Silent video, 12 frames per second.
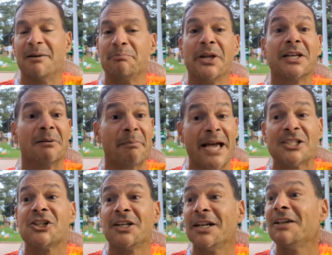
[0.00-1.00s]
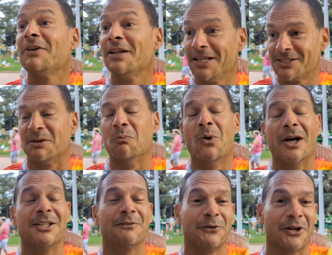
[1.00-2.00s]
being imaginative, and there's some
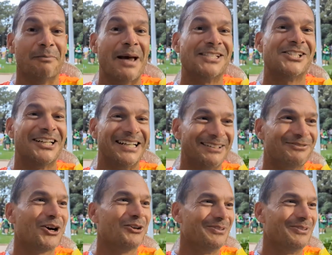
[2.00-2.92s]
wonderful imaginative